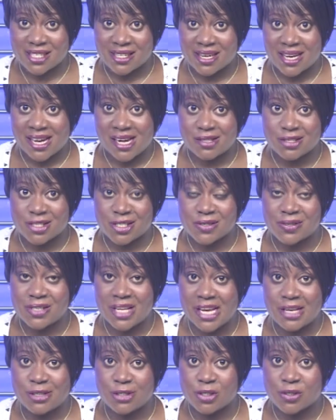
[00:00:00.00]
Council
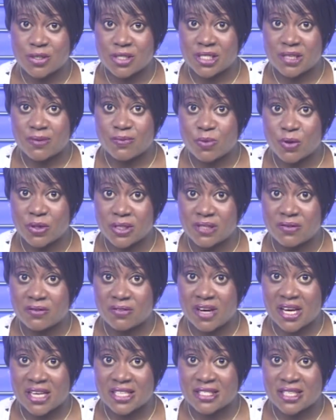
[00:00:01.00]
issued the most
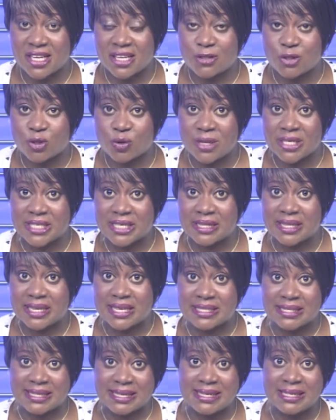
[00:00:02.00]
fines in
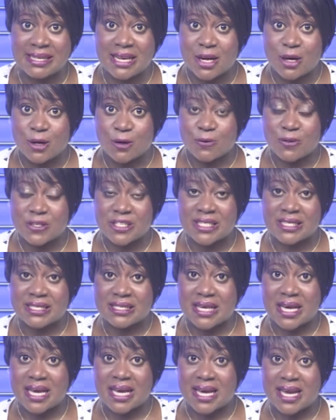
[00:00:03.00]
2013, which
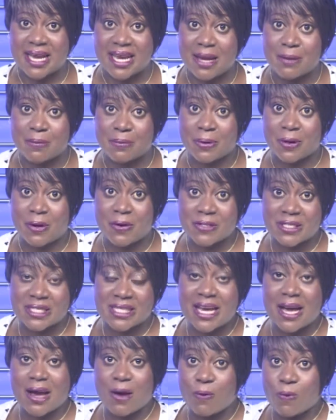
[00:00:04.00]
is a plus
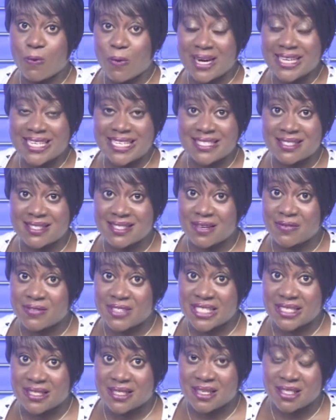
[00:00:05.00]

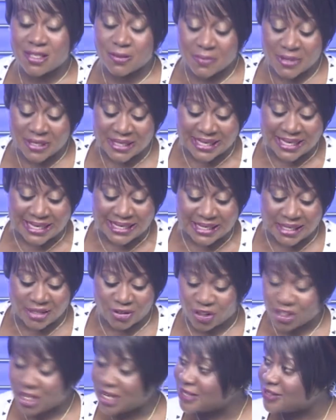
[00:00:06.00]
176%
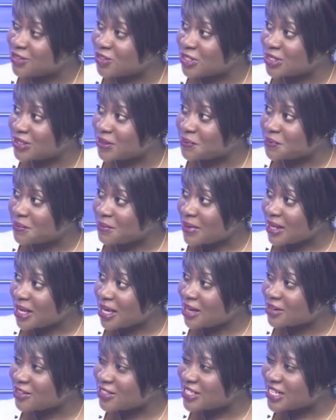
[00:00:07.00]
change,
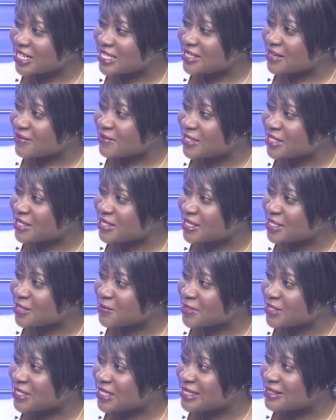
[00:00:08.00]

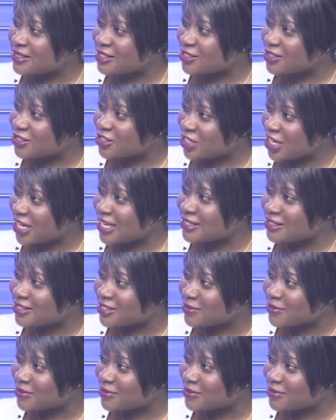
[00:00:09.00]
176% change